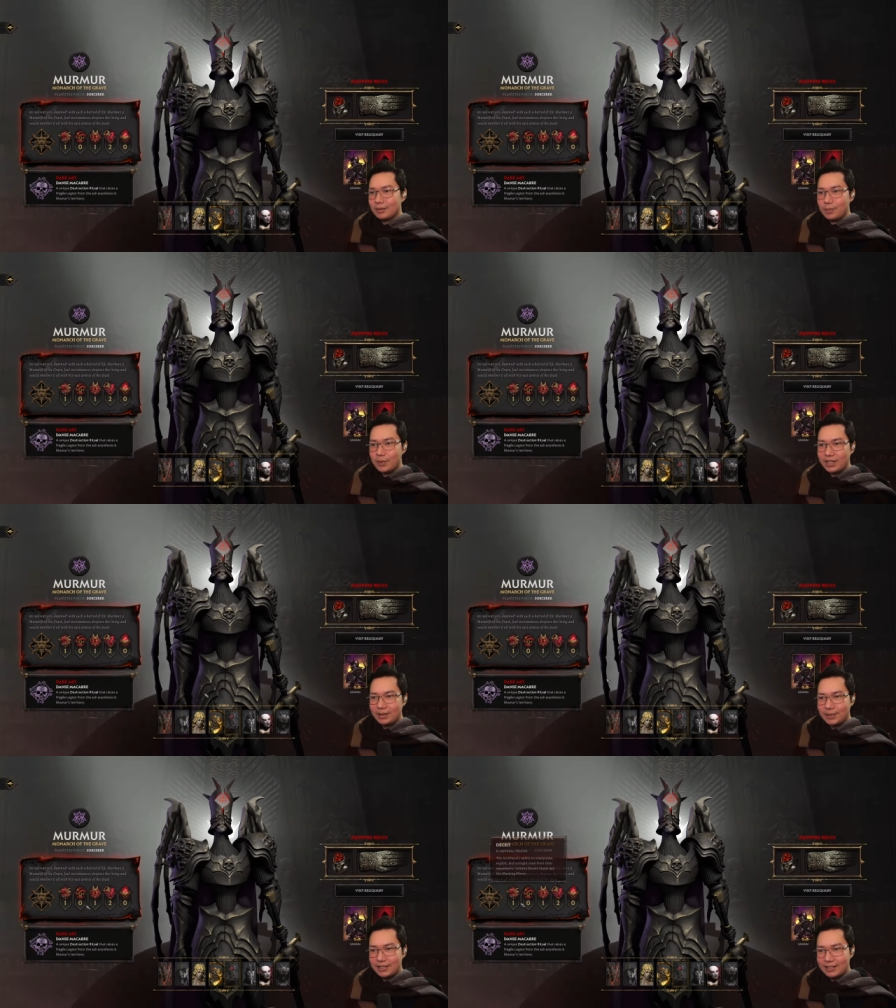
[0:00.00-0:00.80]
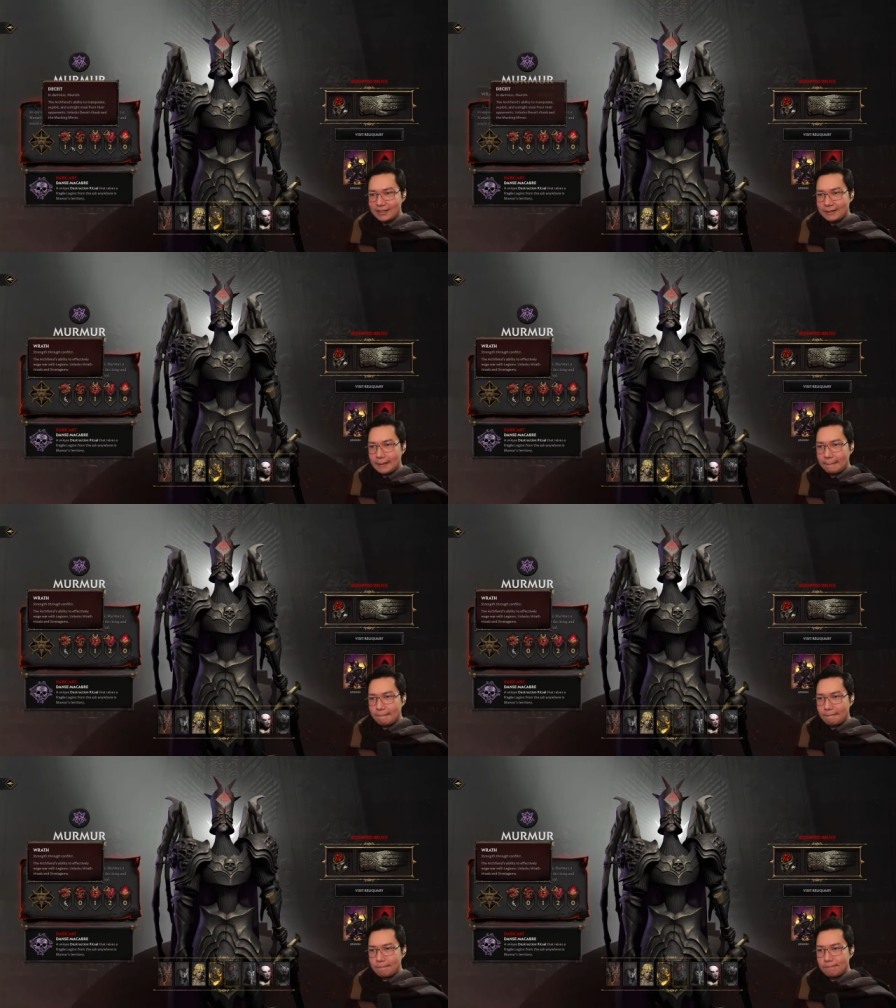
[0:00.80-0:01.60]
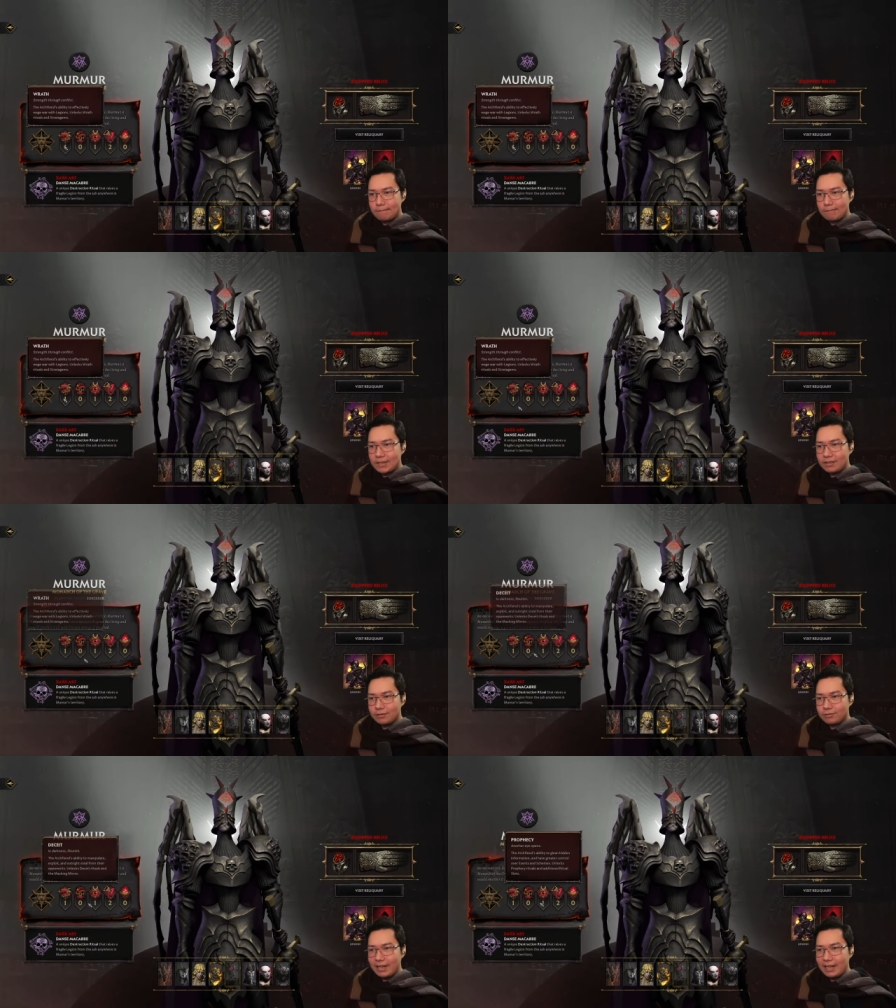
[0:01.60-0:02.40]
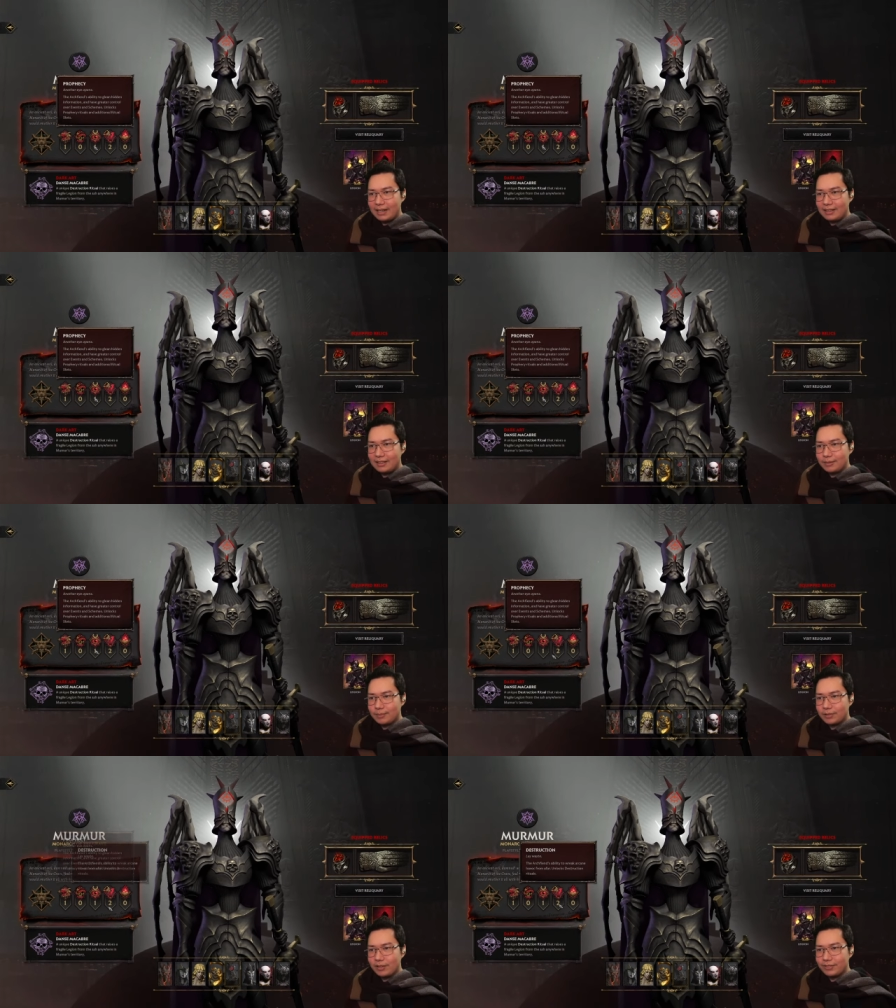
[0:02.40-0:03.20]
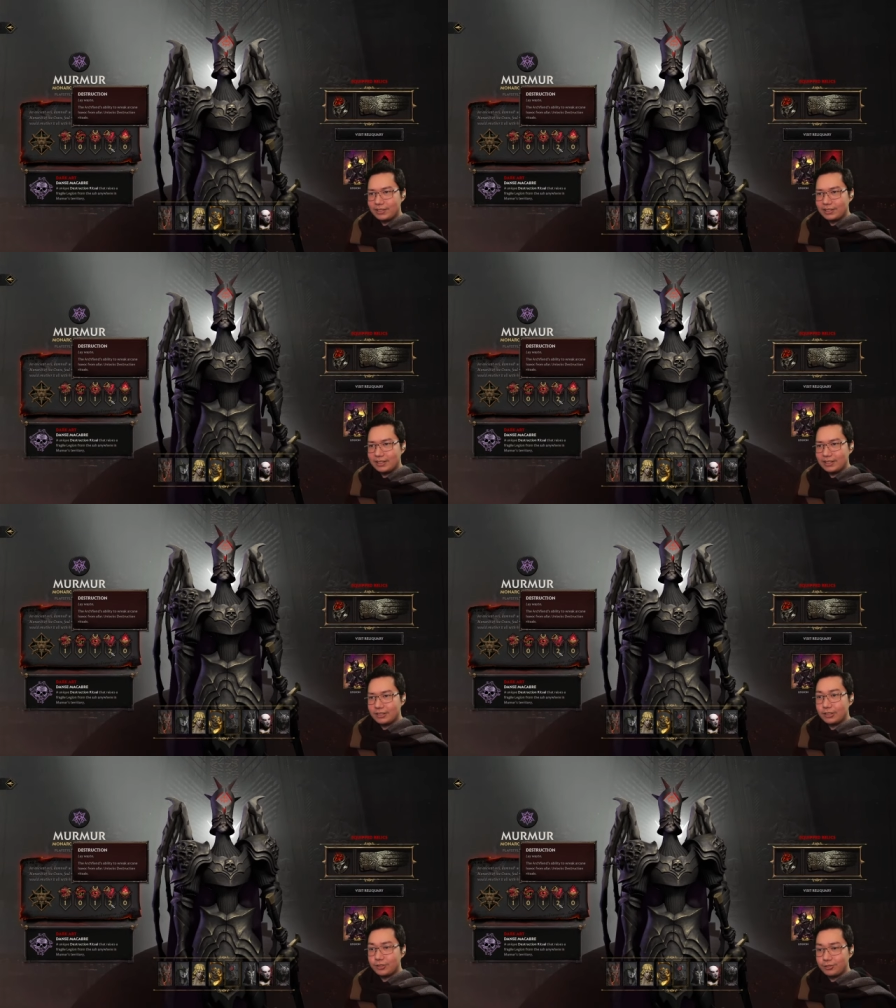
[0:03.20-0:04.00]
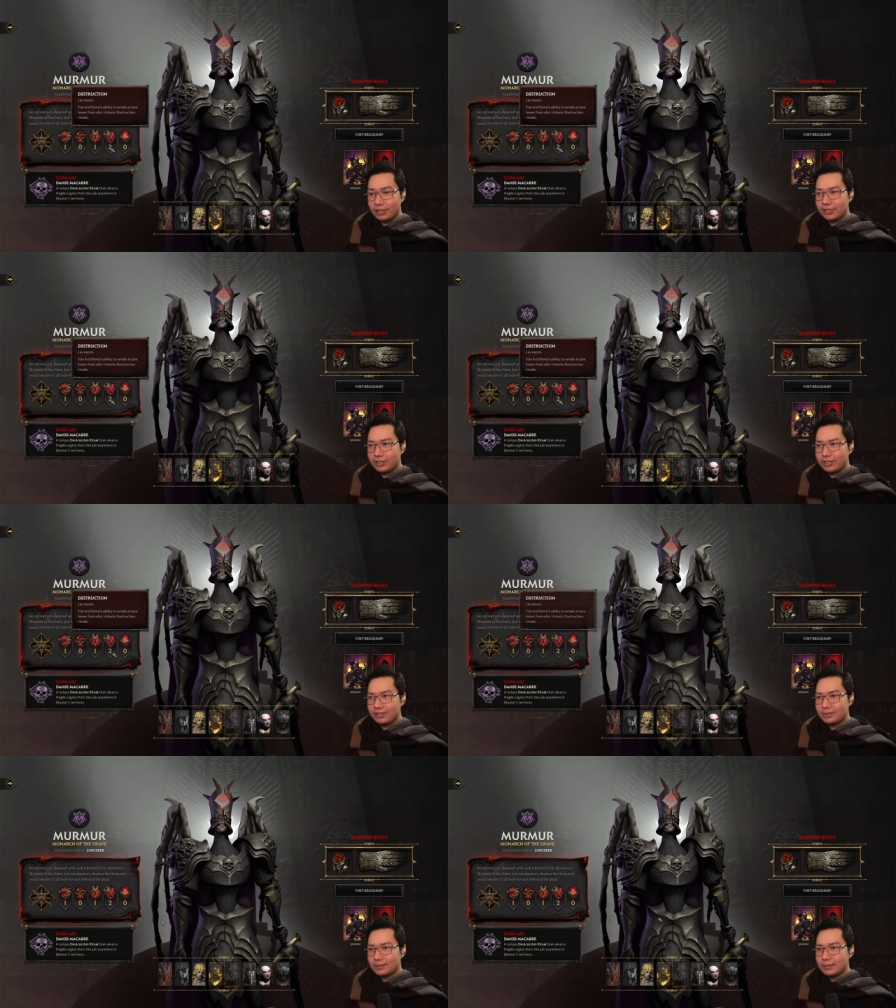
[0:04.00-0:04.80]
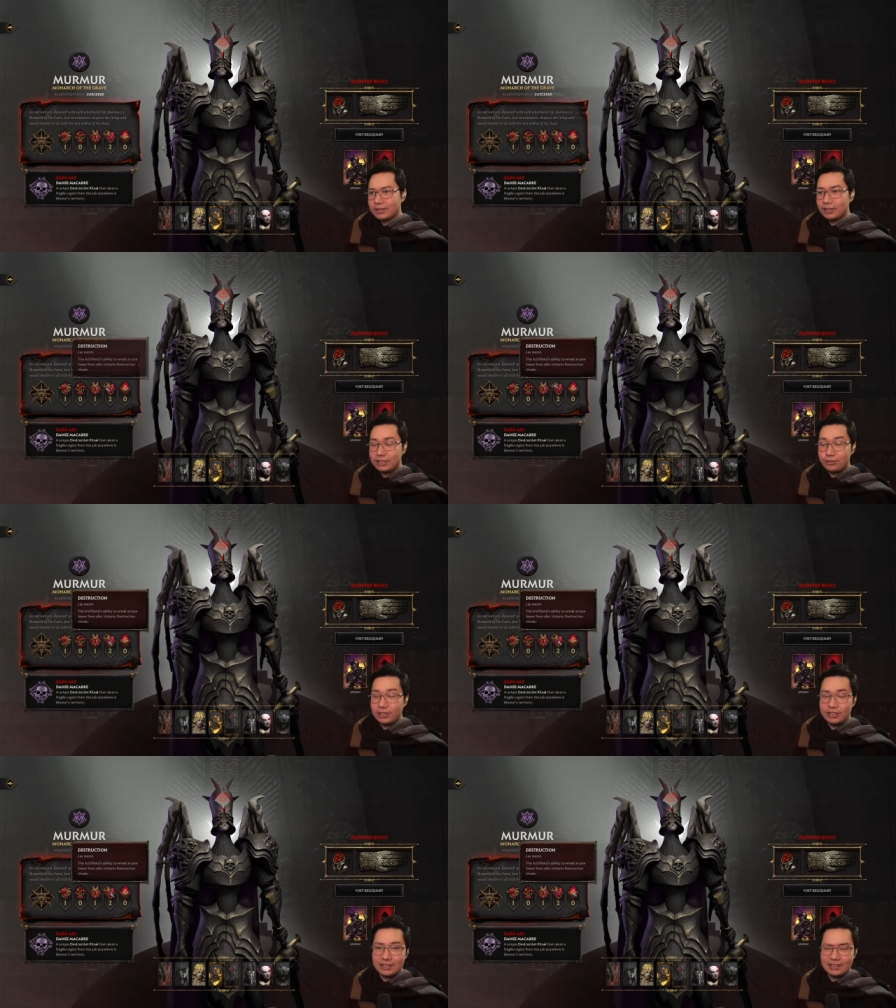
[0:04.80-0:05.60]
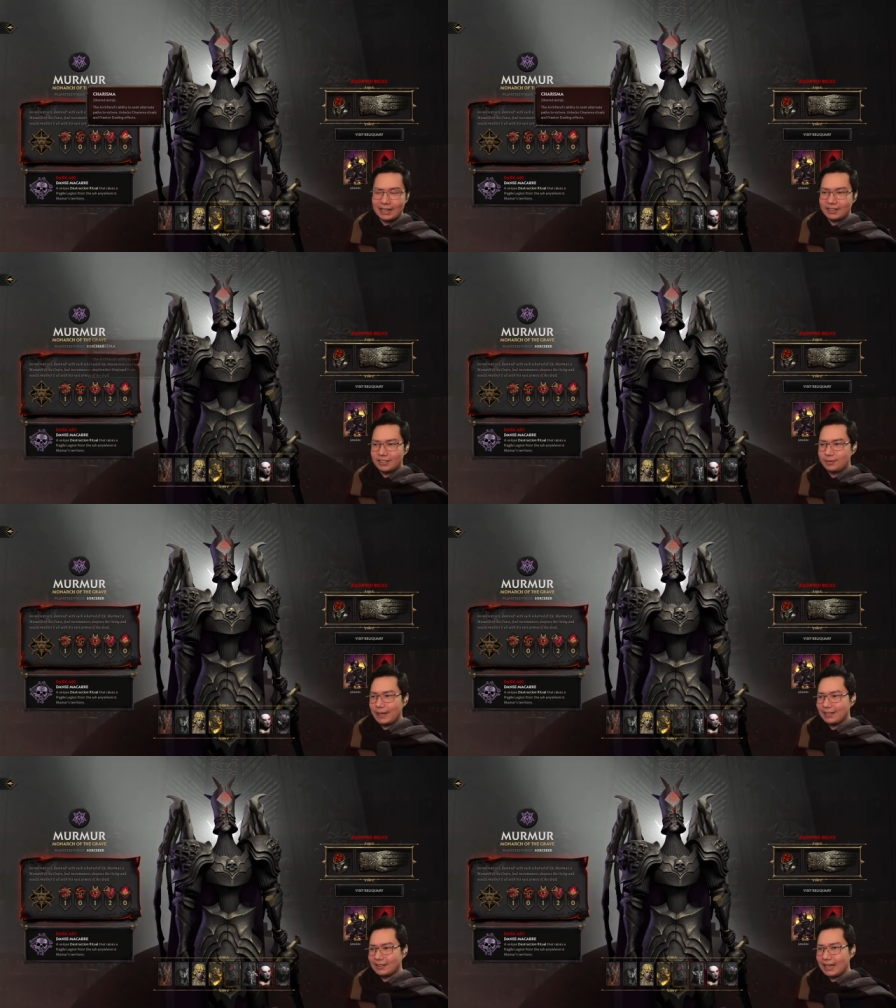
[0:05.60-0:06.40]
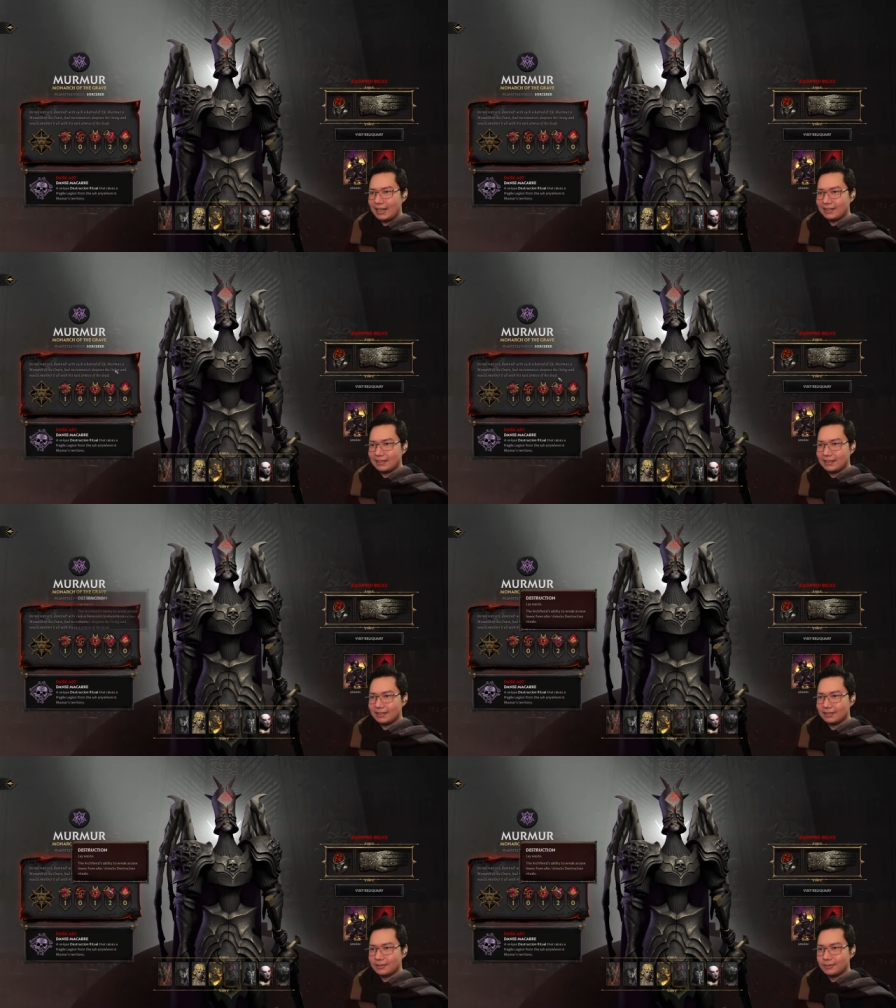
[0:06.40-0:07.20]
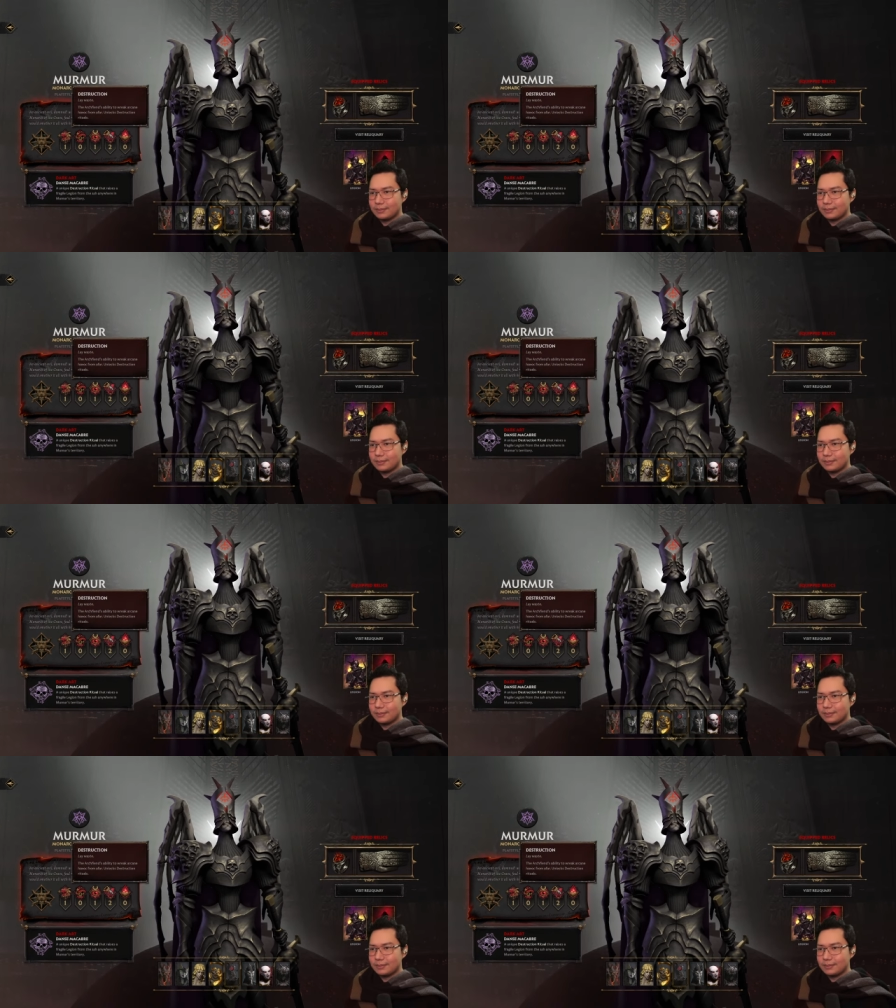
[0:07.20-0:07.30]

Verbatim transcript: Murmur, wrath, prophecy, destruction. So destruction is like spell casting